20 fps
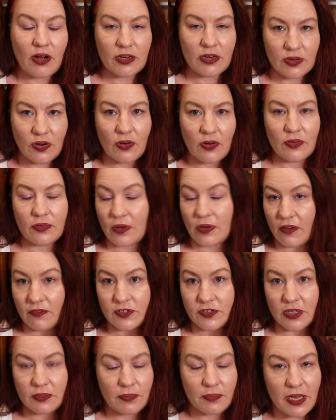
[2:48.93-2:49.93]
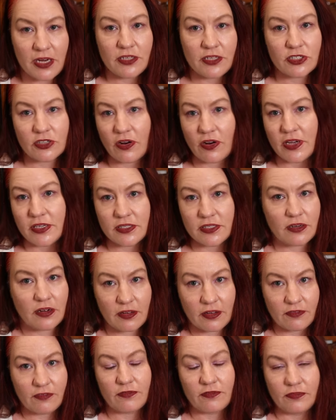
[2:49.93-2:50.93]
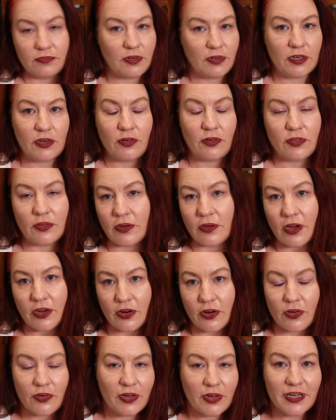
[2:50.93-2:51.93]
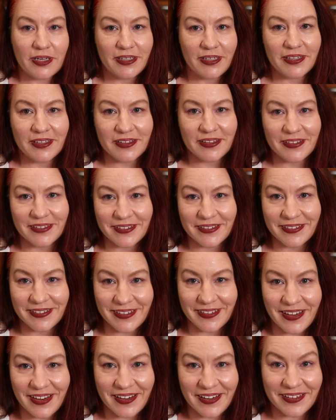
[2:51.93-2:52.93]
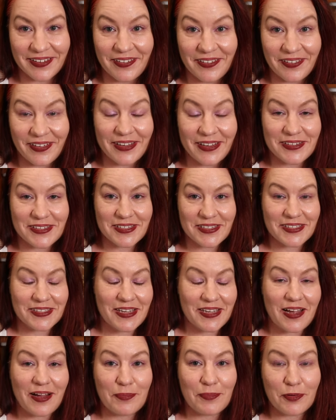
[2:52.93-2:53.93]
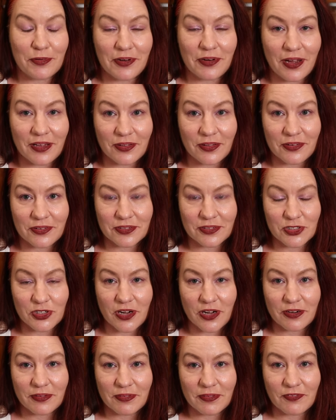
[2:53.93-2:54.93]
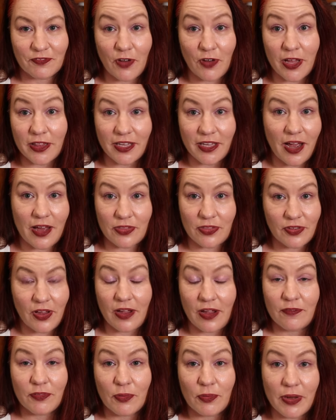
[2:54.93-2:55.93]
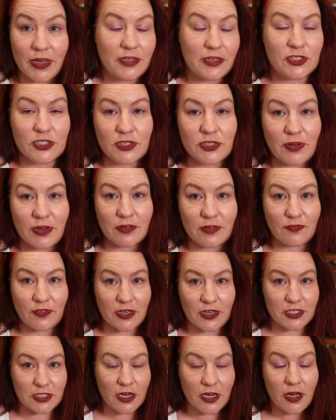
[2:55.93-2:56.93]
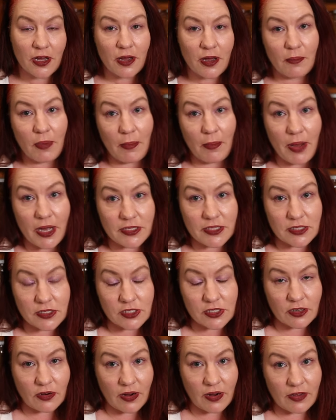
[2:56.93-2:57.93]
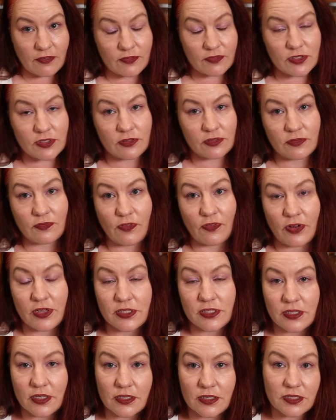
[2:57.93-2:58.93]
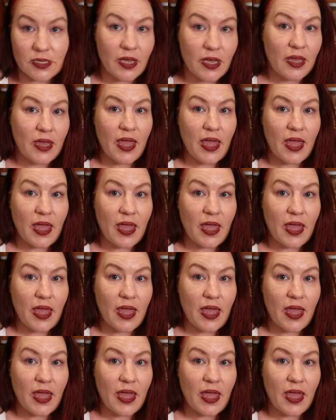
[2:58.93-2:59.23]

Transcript: I know. I've done many degrees and I know I used to stay up all night long trying to find the eighth day of the week just so I could finish my master's degrees, for instance.